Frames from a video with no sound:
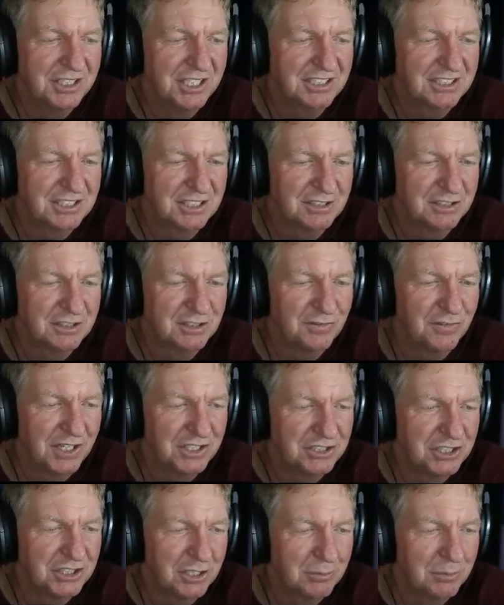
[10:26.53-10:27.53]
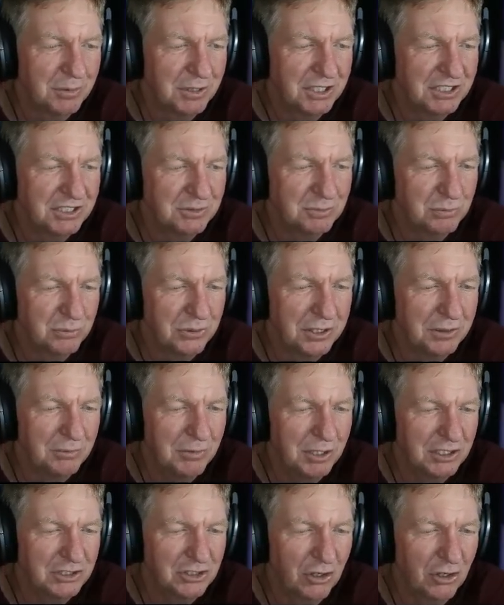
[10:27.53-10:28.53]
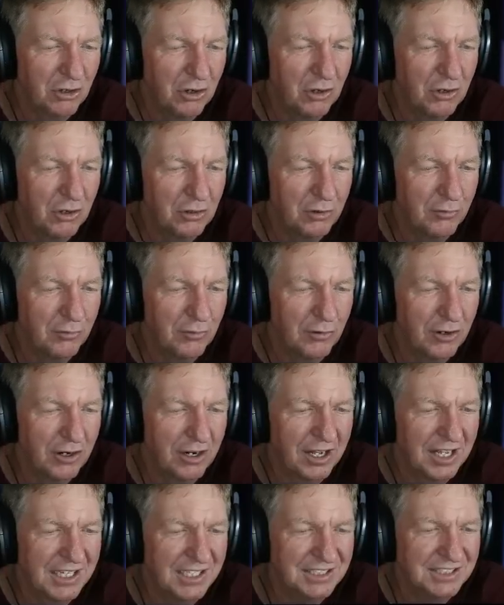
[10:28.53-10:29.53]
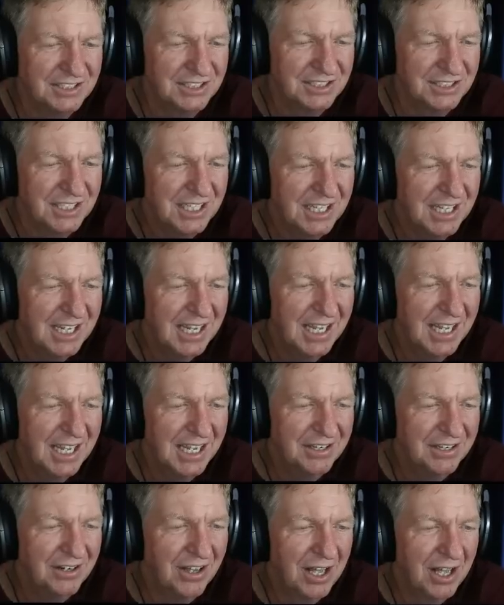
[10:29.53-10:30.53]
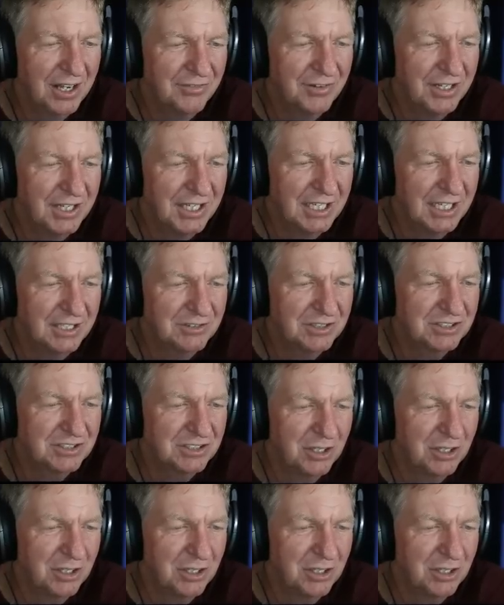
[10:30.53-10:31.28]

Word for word: Yes, there's fetch here, but it's pretty much all over ice and not of any interest.